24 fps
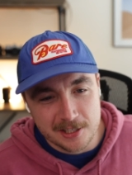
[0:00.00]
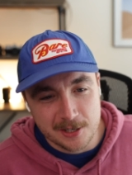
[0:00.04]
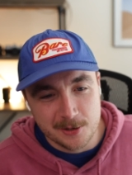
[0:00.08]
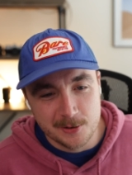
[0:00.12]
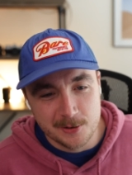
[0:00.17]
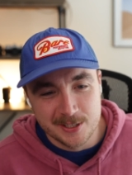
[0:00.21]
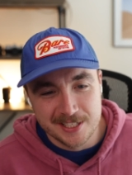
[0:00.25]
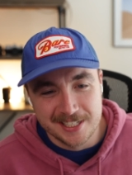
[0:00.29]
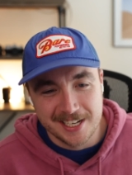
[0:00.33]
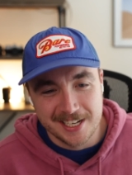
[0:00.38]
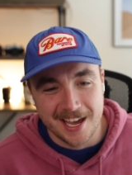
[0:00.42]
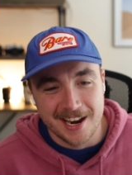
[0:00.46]

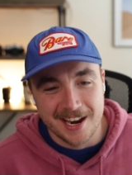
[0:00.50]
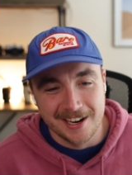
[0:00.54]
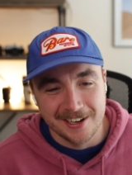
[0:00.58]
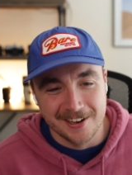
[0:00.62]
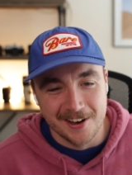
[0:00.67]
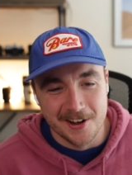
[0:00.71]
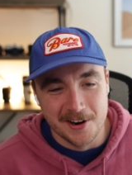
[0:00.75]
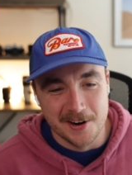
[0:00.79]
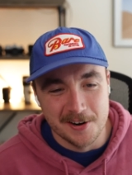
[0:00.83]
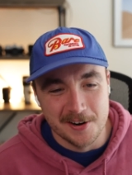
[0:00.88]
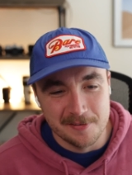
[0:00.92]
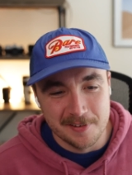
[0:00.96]
was getting
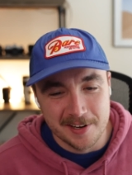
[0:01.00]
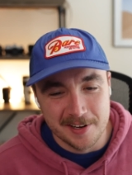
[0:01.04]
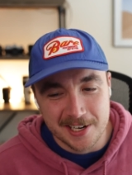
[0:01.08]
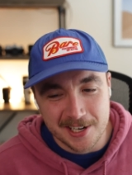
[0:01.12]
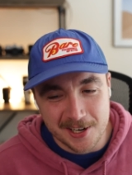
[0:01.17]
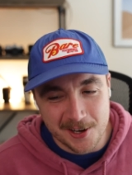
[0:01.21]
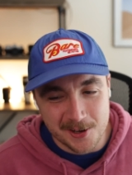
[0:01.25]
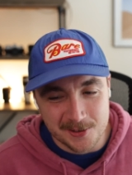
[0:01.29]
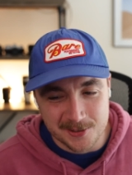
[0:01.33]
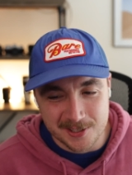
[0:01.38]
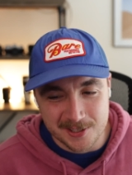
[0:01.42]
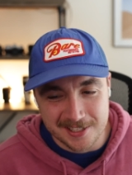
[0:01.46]
on her
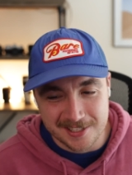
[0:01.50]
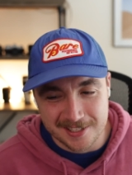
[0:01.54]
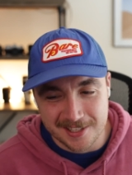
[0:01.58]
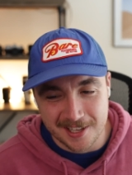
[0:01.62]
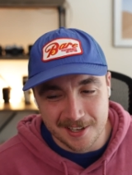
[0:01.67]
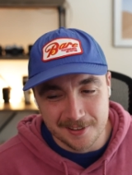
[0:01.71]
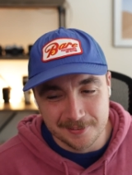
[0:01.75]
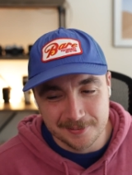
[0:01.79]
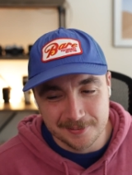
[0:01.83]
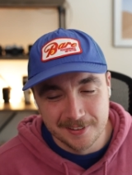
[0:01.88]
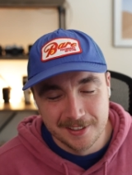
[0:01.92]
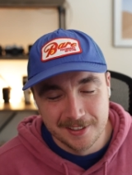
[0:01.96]
videos and
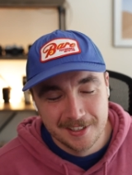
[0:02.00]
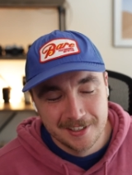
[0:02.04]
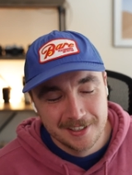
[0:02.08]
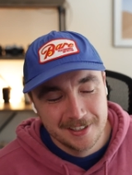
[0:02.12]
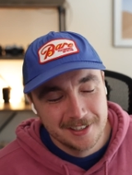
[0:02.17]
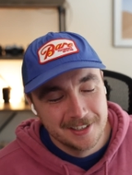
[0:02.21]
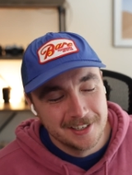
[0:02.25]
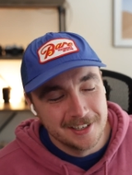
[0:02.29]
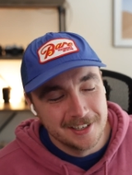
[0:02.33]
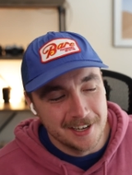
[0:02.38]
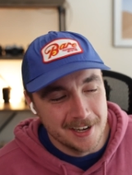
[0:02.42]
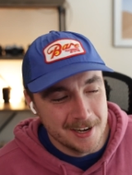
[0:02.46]
stuff.
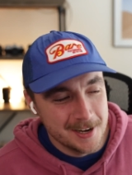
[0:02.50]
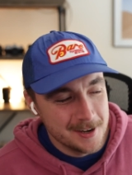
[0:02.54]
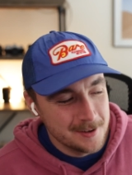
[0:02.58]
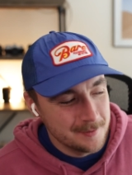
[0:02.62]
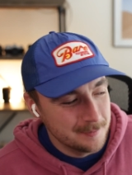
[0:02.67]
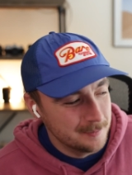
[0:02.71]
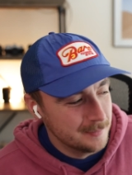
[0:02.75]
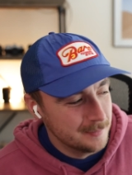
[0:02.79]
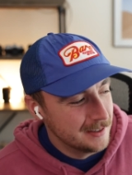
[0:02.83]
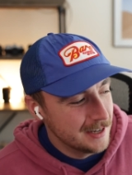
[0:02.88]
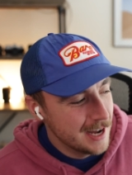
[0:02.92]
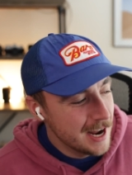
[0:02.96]
Um,
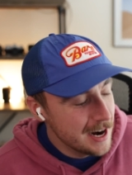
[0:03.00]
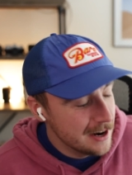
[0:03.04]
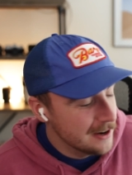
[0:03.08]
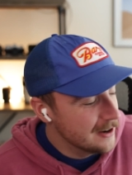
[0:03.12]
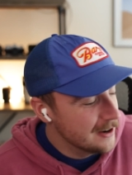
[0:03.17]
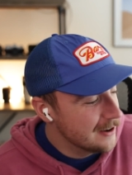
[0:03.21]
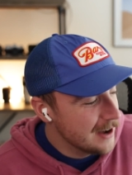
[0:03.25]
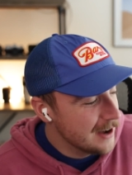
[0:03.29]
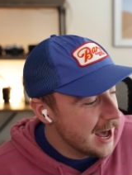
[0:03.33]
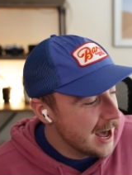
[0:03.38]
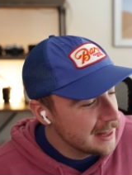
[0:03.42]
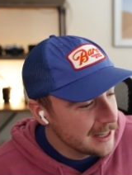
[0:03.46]
I don't know.
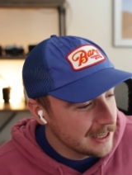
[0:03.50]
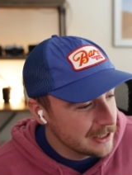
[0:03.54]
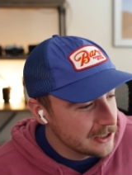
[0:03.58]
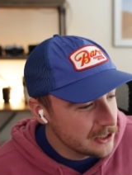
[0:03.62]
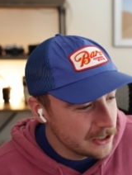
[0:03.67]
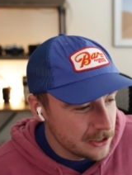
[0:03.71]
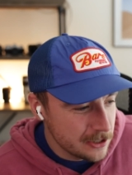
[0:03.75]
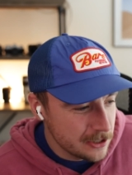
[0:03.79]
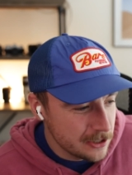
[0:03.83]
I think it's just so